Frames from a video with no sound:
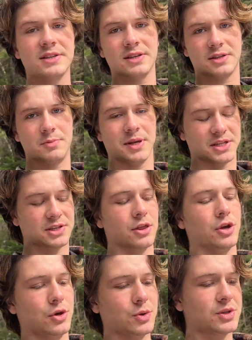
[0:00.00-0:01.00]
It's because of the
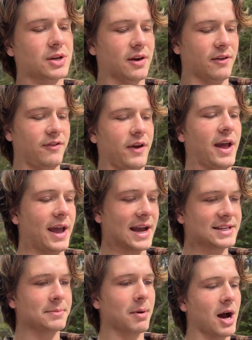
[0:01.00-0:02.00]
use of
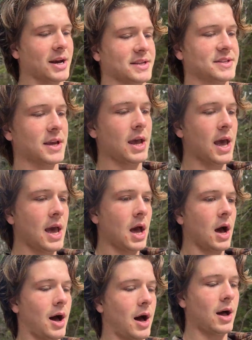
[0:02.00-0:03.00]
antibodies.
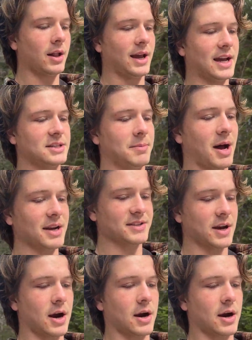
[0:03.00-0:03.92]
All antibodies are